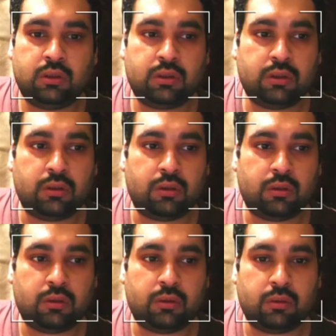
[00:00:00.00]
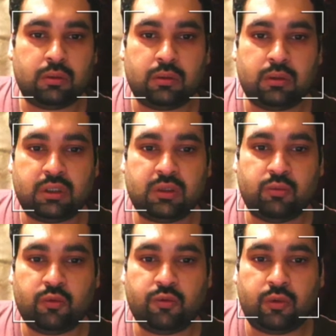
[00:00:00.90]
So let's
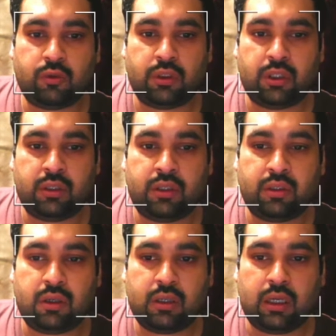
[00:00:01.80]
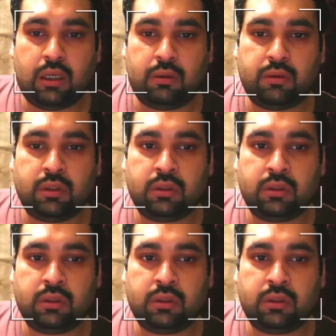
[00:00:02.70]
move on to another account.